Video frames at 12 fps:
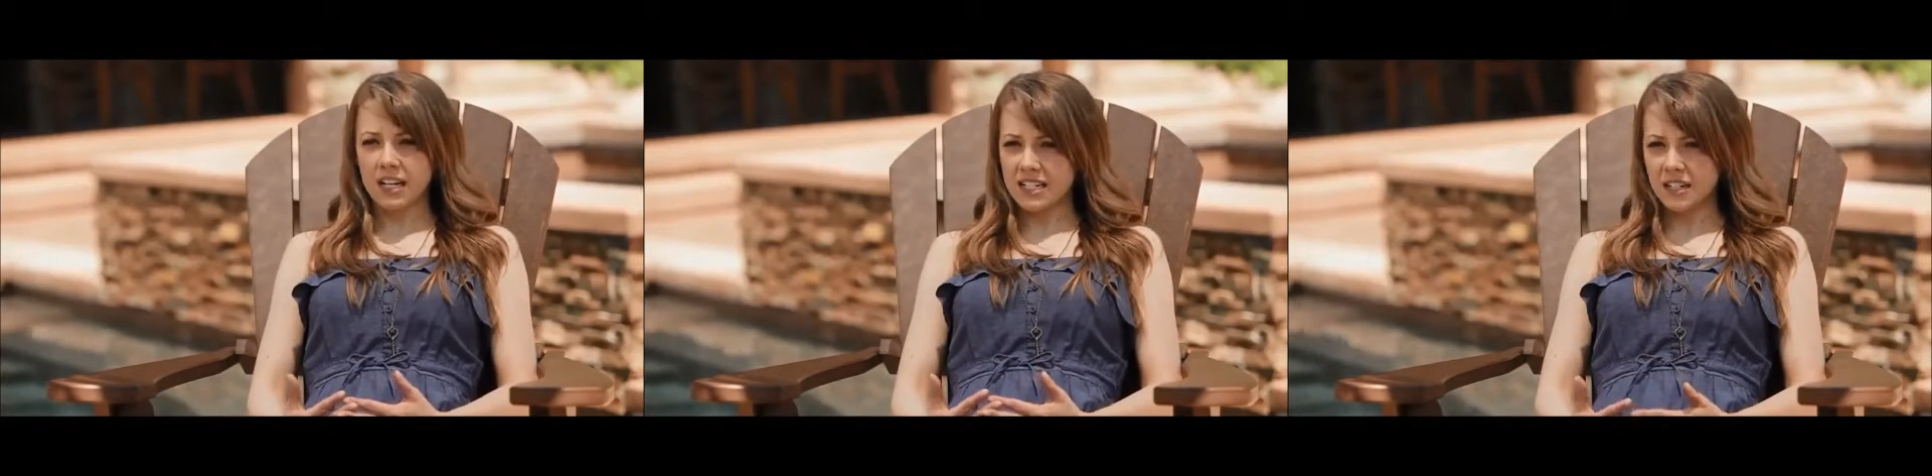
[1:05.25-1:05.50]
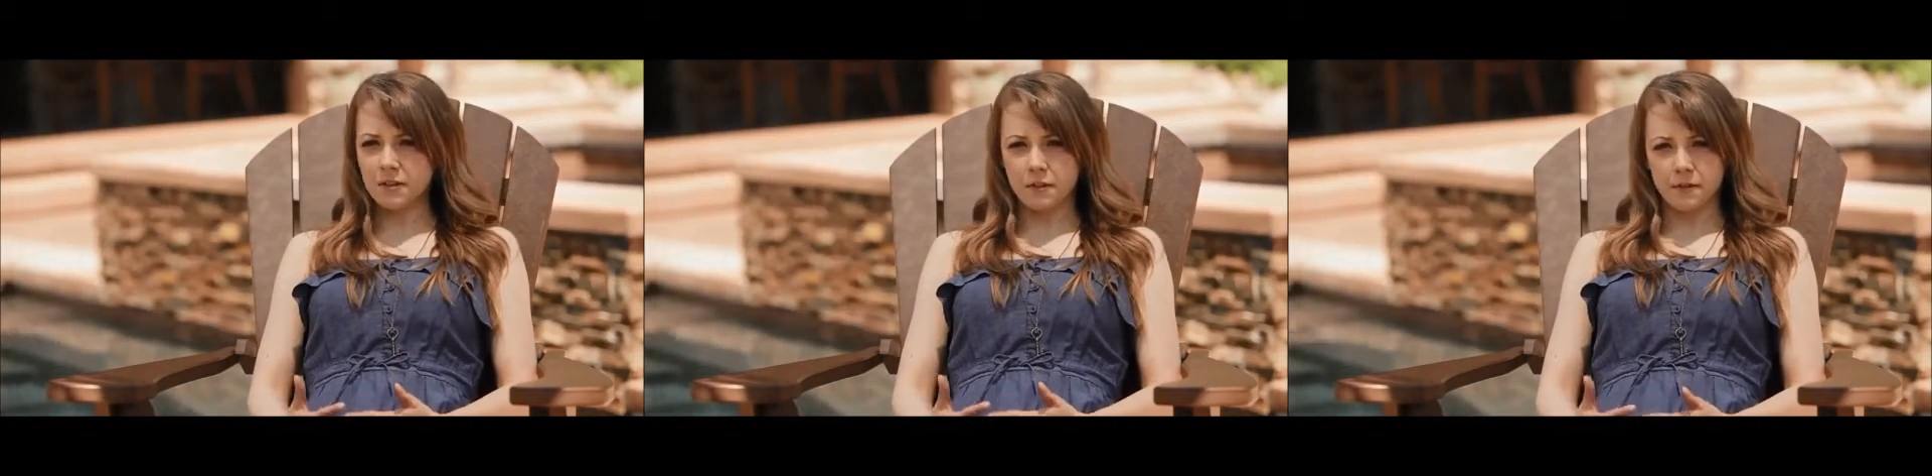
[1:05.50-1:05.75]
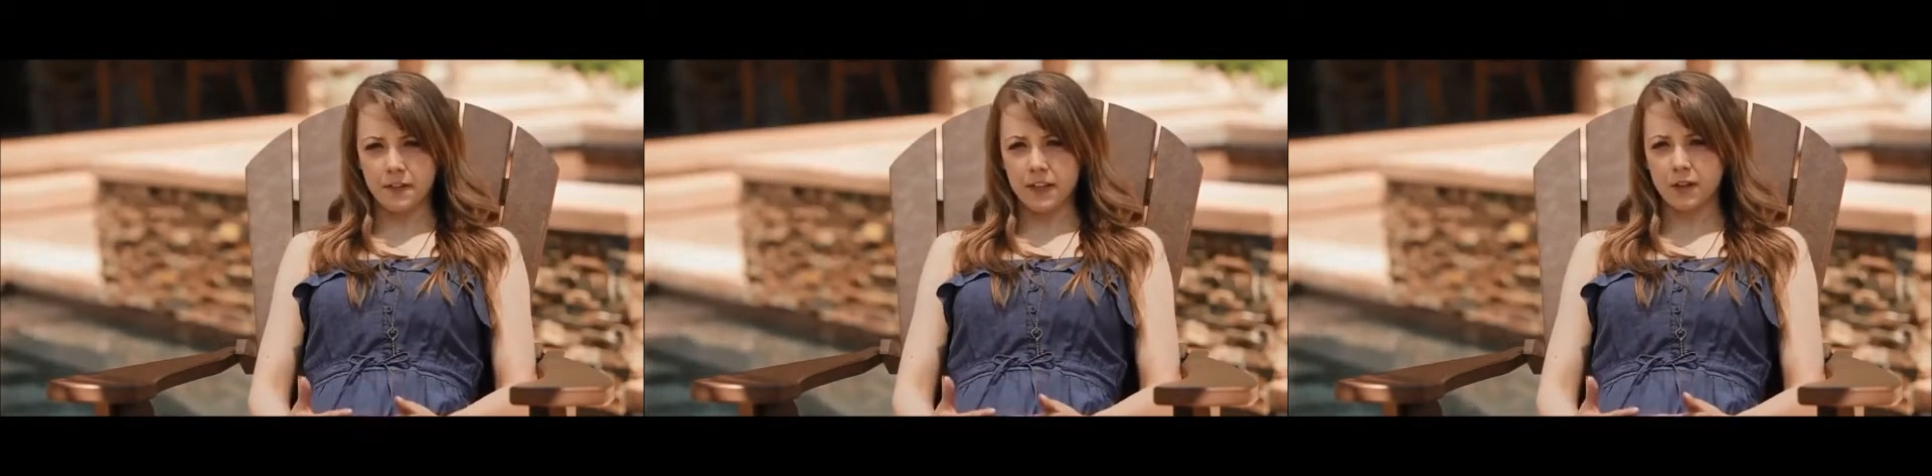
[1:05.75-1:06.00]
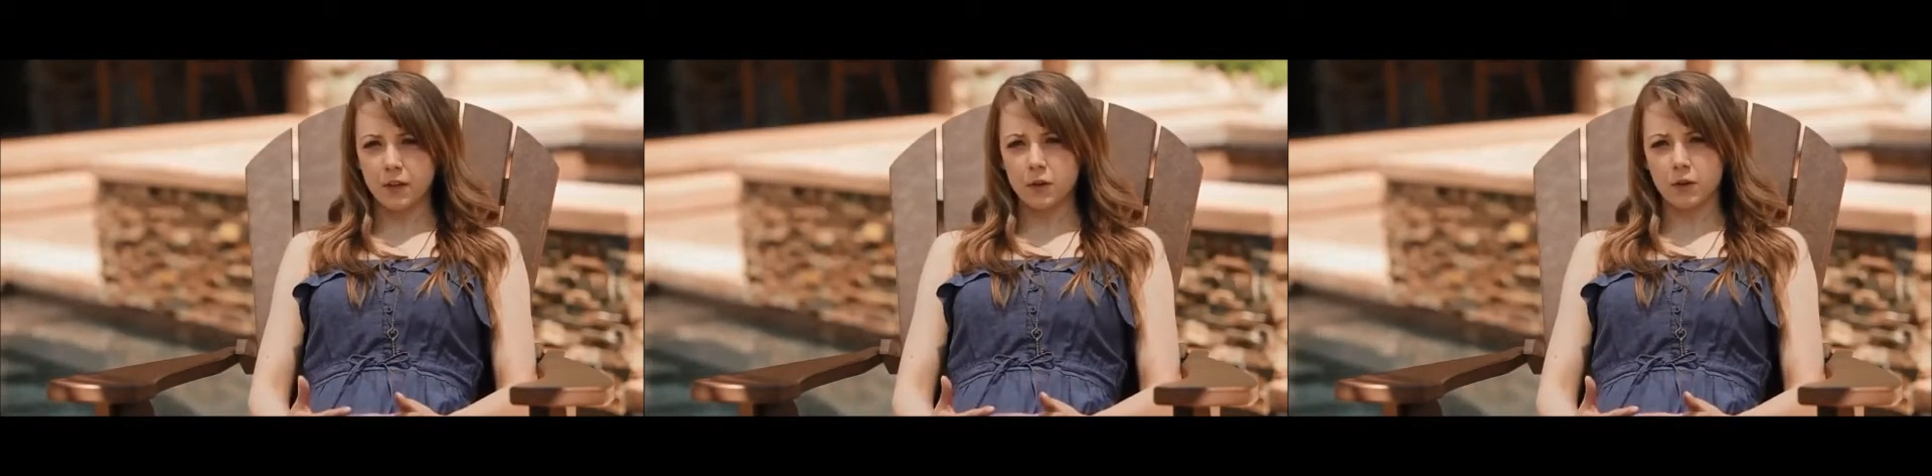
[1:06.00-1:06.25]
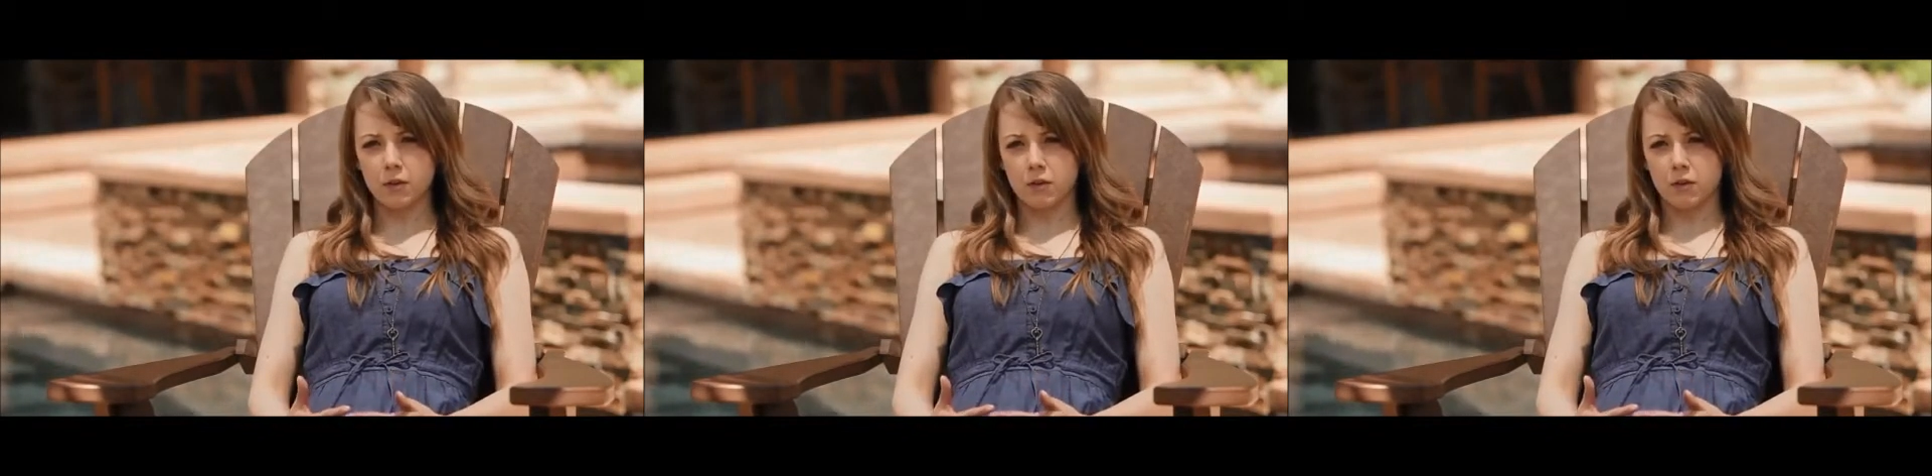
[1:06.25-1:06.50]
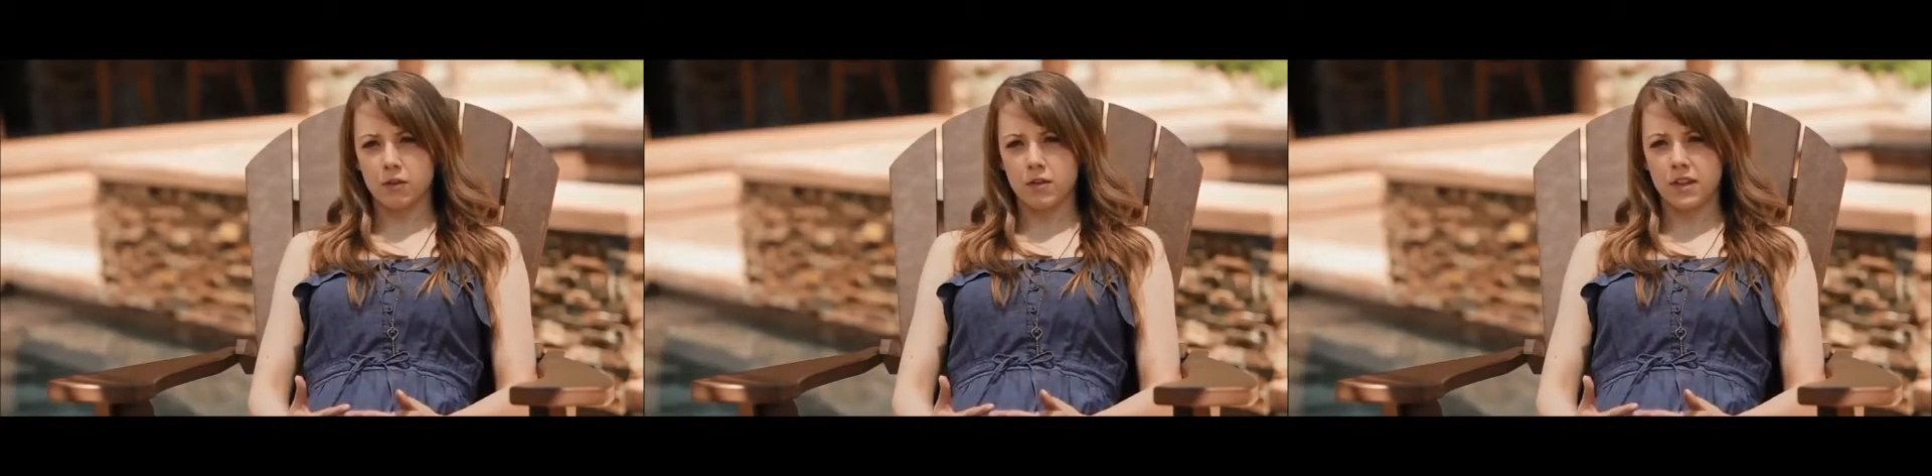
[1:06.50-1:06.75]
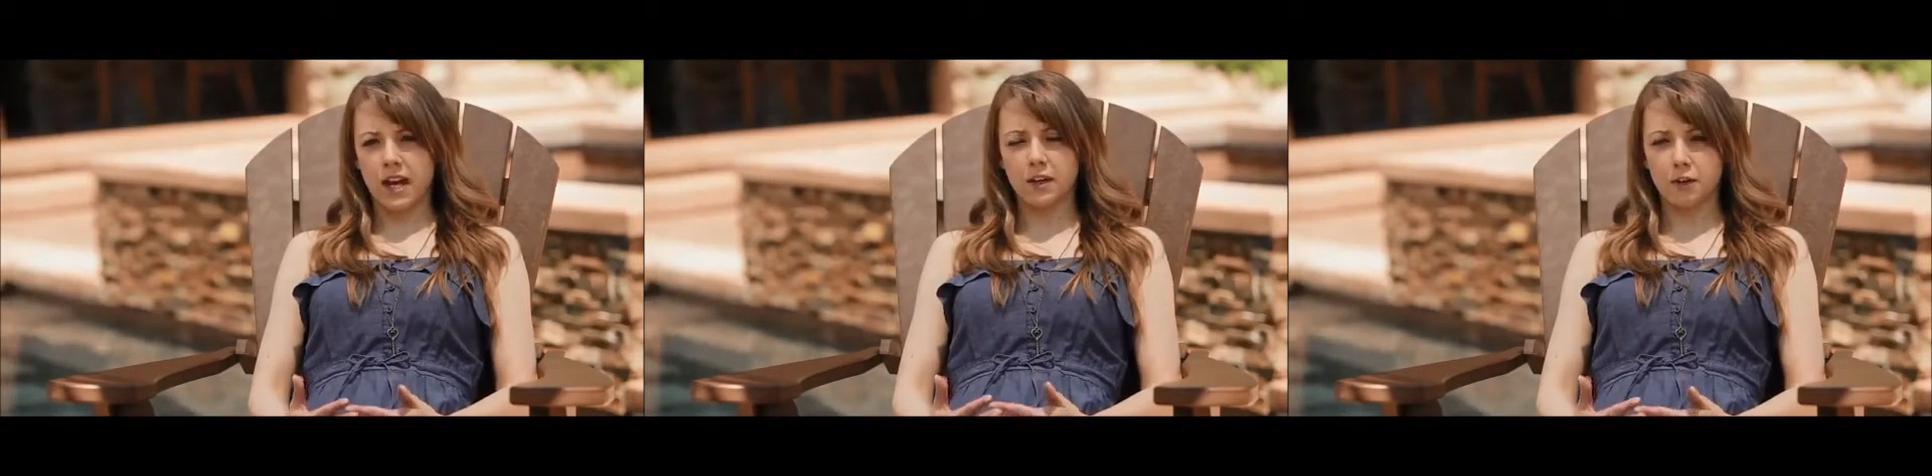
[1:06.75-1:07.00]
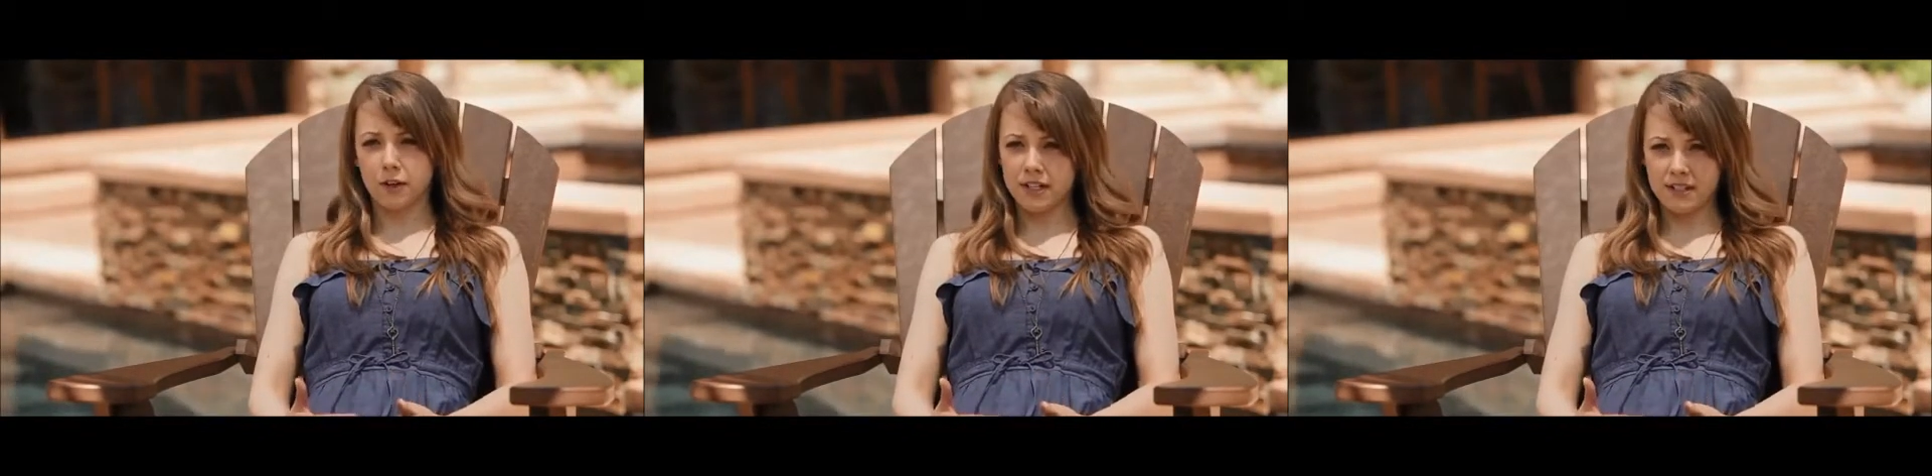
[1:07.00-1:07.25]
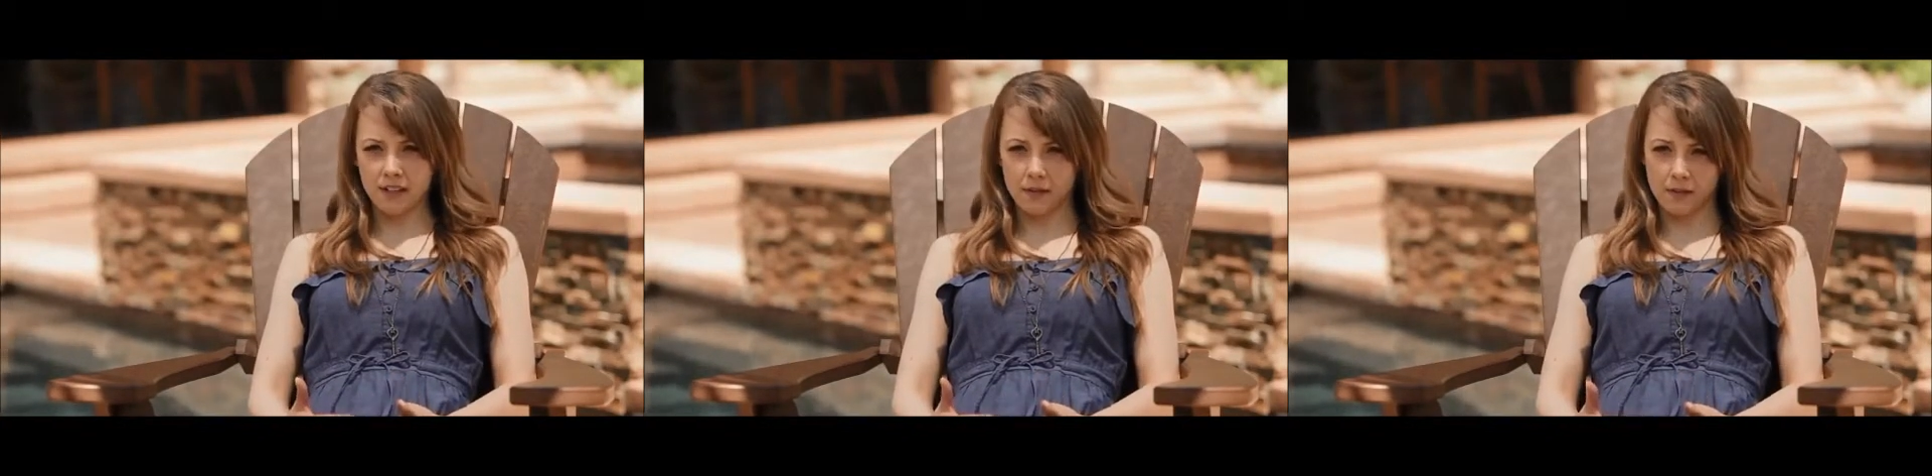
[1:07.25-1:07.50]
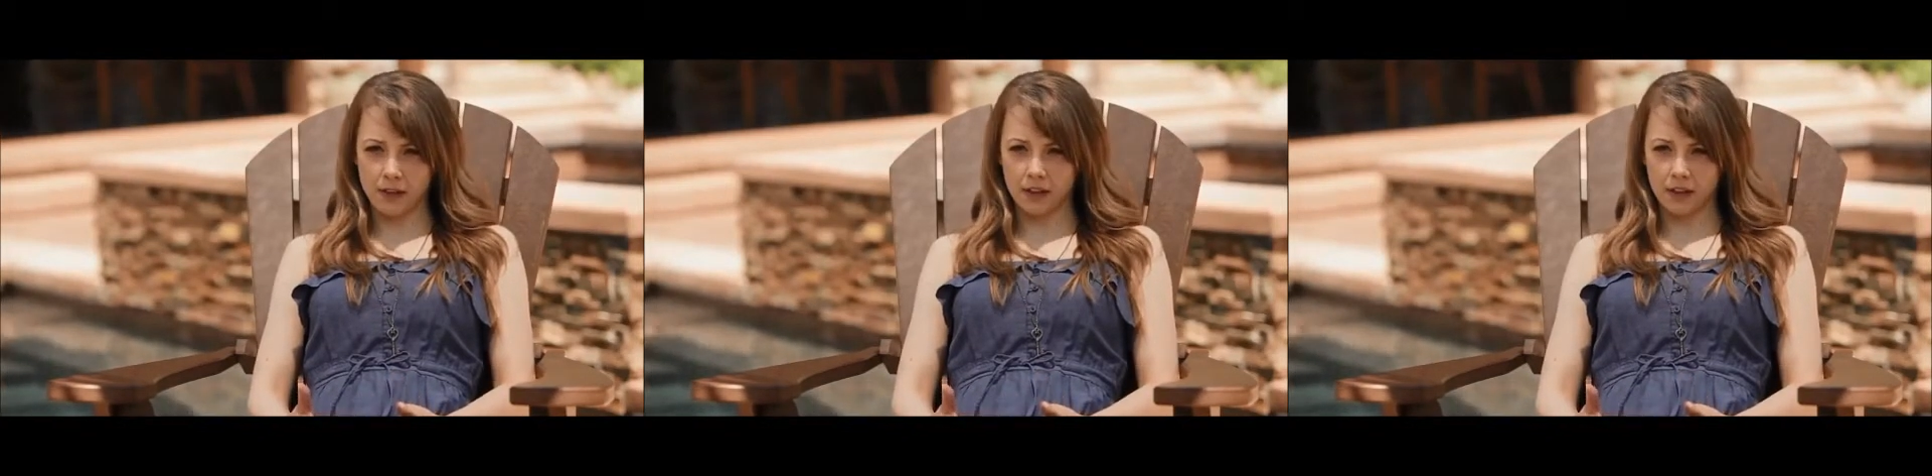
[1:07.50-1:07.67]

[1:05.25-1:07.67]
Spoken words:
I didn't feel that greasy